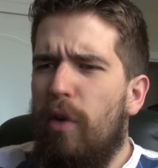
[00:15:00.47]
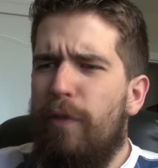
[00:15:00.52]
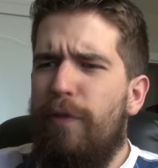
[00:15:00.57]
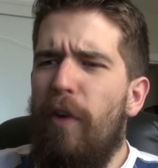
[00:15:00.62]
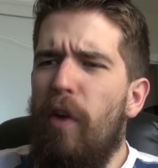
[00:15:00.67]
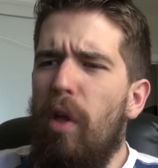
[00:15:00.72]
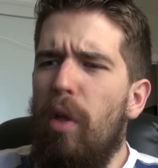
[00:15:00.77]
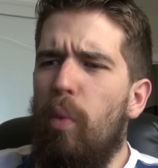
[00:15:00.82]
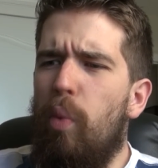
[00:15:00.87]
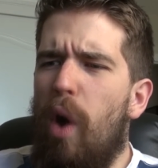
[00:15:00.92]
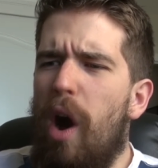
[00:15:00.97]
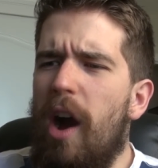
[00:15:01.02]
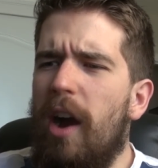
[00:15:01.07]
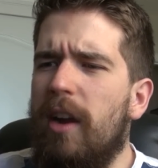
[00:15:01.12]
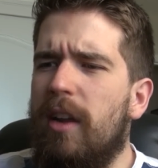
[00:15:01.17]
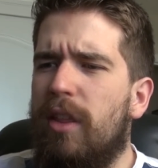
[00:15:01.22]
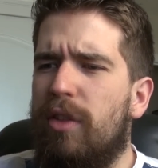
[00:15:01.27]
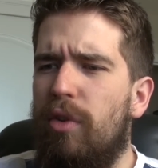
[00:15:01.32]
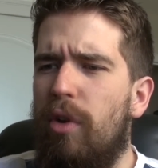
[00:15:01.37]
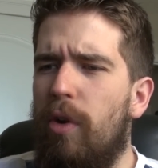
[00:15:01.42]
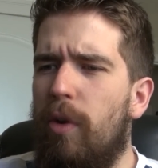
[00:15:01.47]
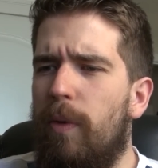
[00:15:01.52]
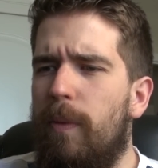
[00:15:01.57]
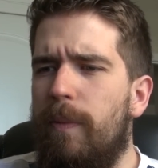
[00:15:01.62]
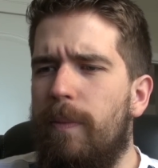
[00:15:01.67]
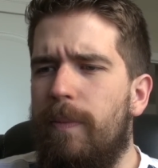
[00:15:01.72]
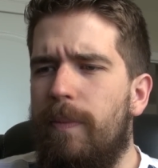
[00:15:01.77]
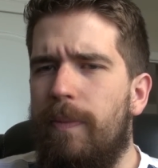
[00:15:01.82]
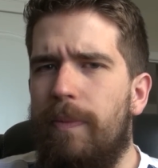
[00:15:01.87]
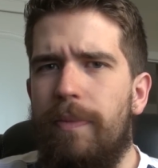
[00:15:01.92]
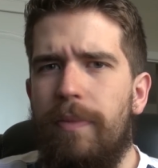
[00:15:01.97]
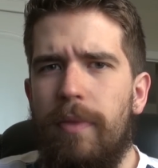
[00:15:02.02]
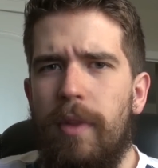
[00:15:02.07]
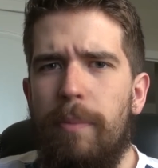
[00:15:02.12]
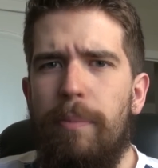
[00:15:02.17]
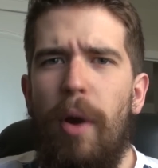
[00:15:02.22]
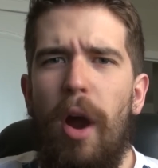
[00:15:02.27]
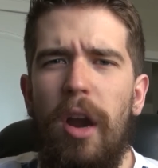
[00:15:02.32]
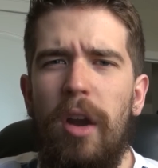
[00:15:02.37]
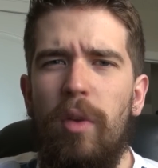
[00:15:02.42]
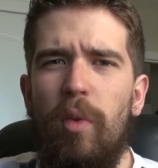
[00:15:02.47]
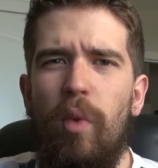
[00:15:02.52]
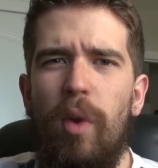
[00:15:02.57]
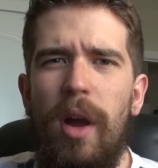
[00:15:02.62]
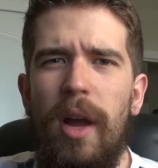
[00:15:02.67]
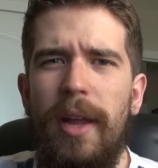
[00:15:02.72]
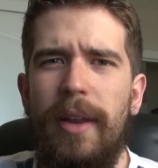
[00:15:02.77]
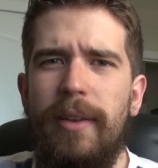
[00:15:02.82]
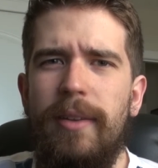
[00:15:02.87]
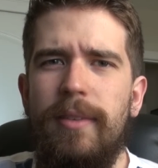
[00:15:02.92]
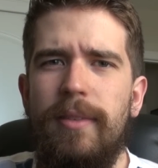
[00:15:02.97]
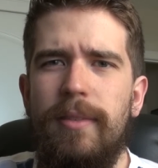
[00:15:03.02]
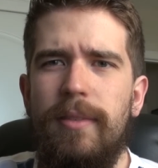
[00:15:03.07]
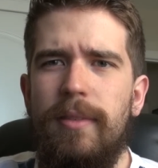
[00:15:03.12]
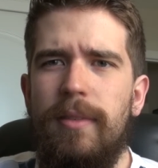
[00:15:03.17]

Full walkthrough, part 1.